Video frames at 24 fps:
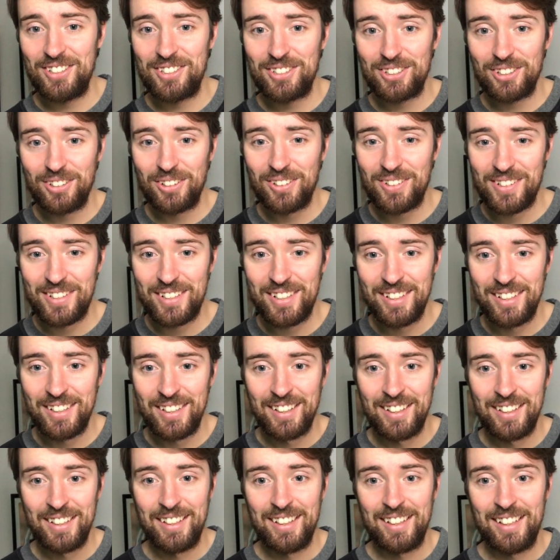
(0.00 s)
zone.
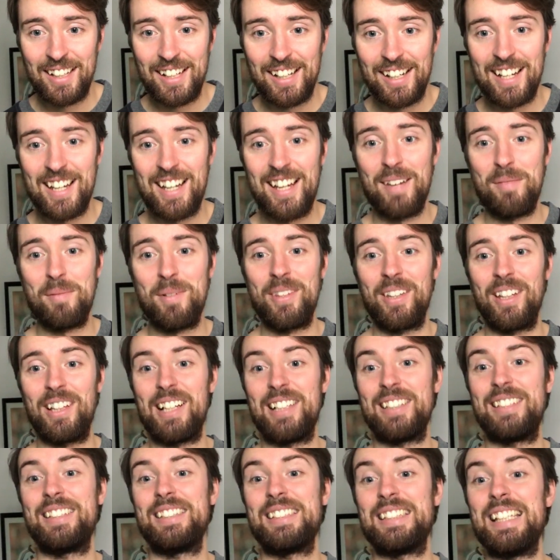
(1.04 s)
In the
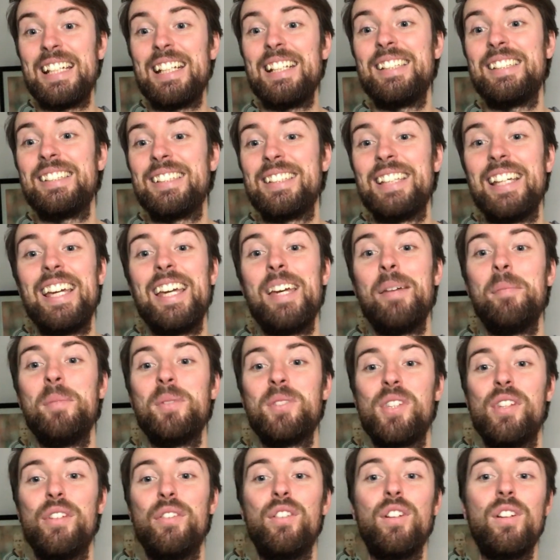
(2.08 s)
last six games,
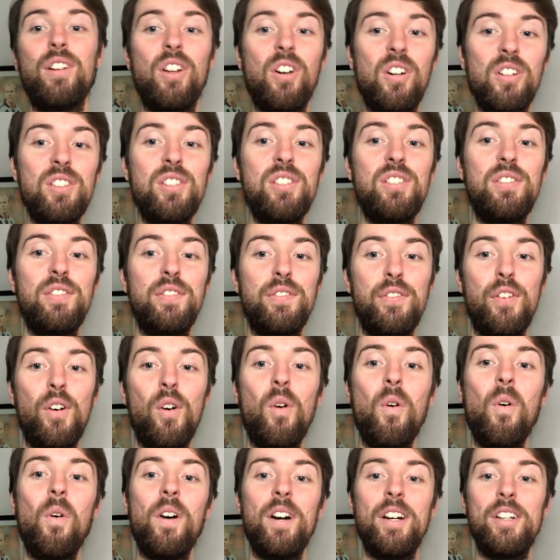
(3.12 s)
they've lost
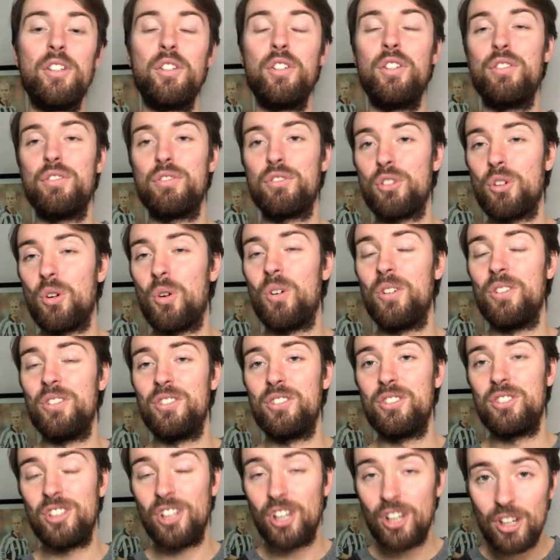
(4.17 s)
four and drawn
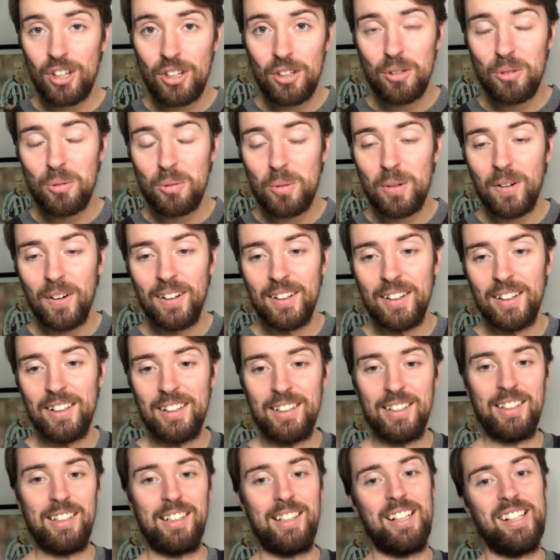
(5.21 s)
two.
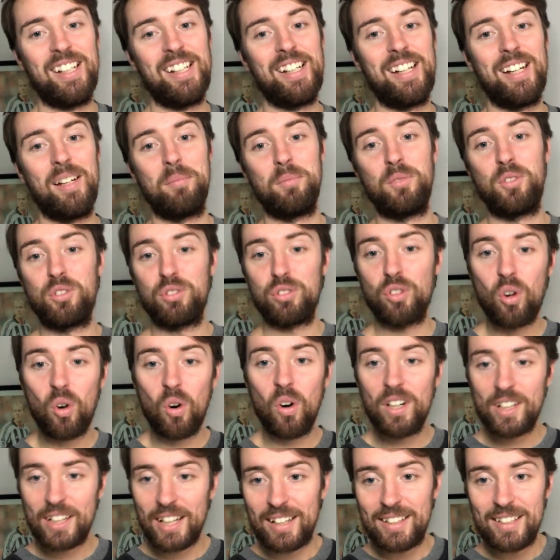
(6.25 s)

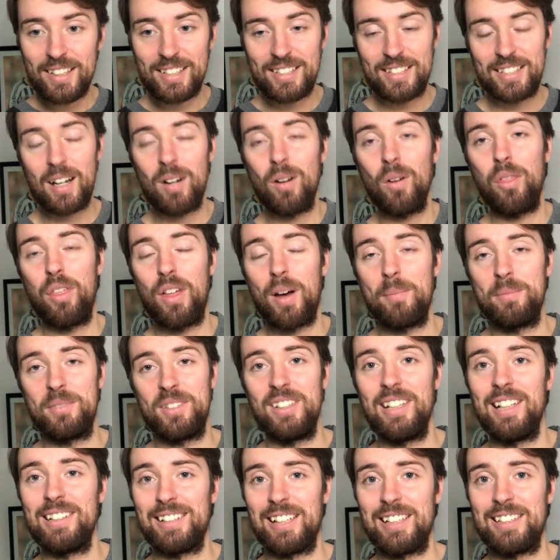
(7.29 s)
Draw against
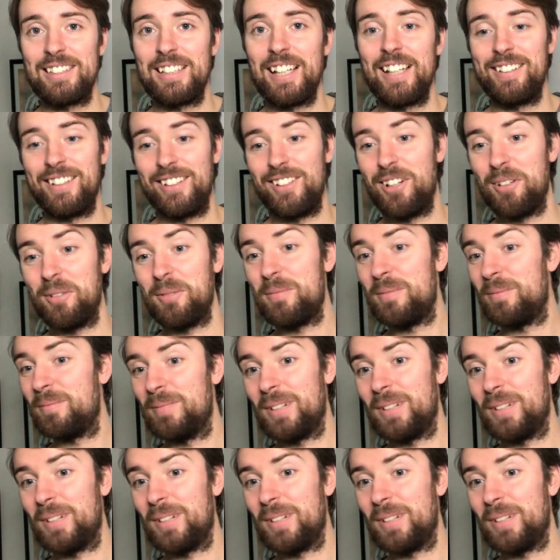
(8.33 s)
Southampton, as I said, you know,